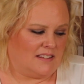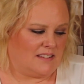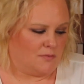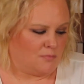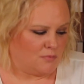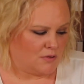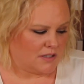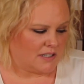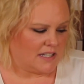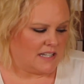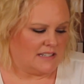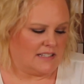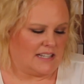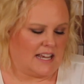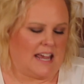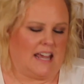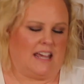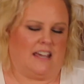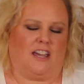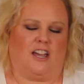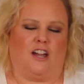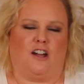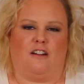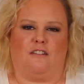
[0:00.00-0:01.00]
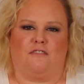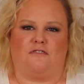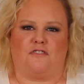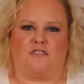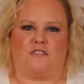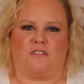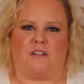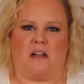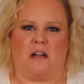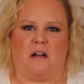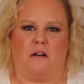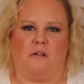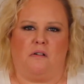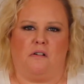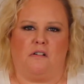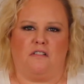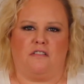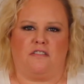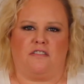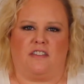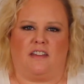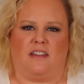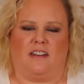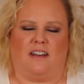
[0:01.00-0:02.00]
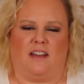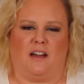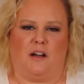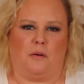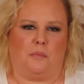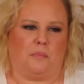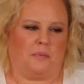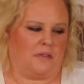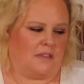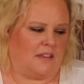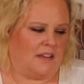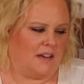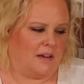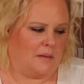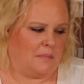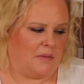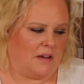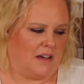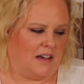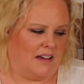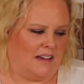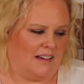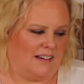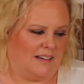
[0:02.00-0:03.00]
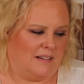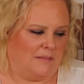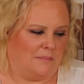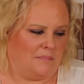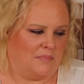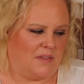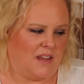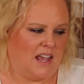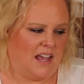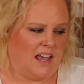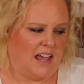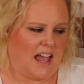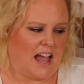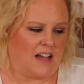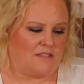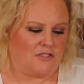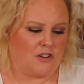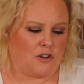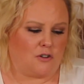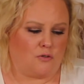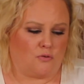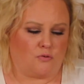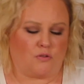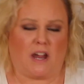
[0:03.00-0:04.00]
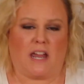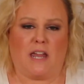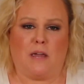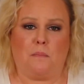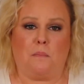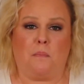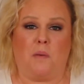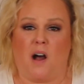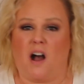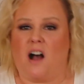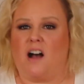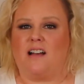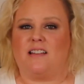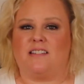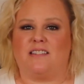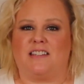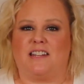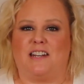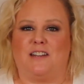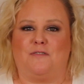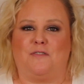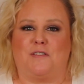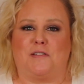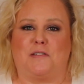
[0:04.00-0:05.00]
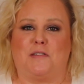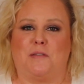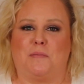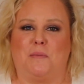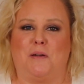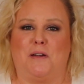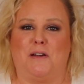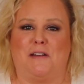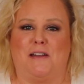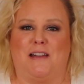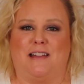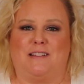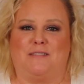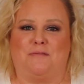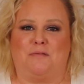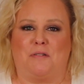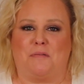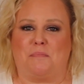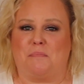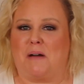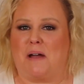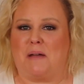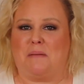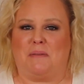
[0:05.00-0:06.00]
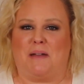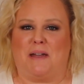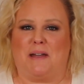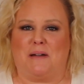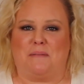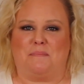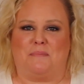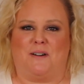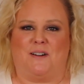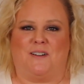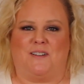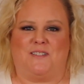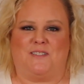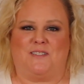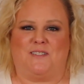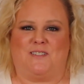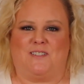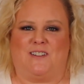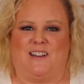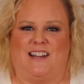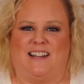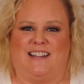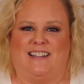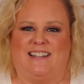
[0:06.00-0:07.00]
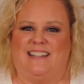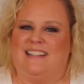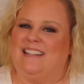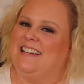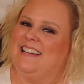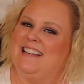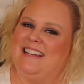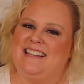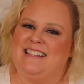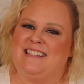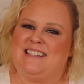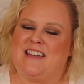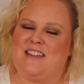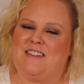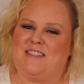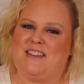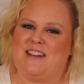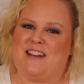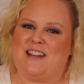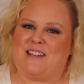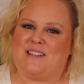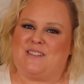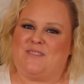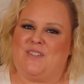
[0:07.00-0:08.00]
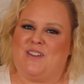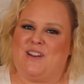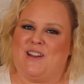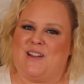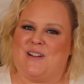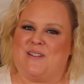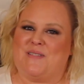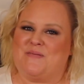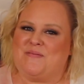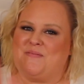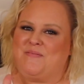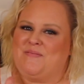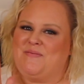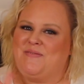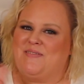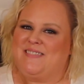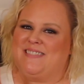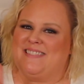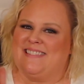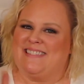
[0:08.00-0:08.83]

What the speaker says: really take care of their health and help them have a great positive experience with my makeup artistry. See you in the next video.